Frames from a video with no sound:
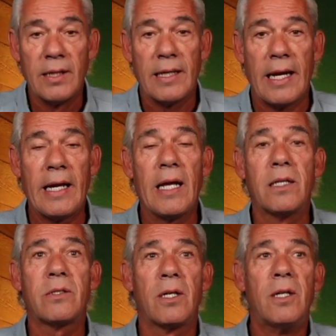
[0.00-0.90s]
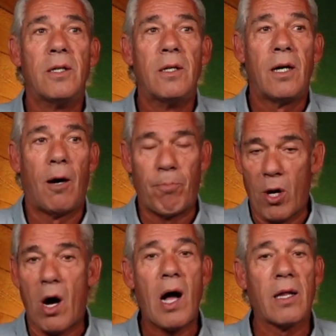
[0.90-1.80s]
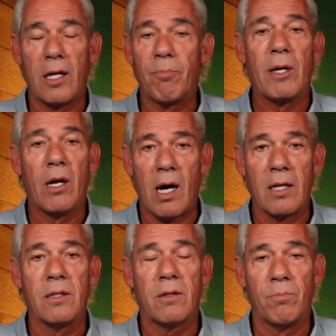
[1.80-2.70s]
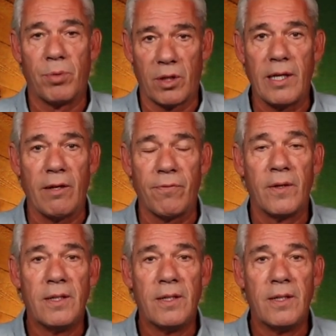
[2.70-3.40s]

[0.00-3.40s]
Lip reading: It is appalling beyond belief.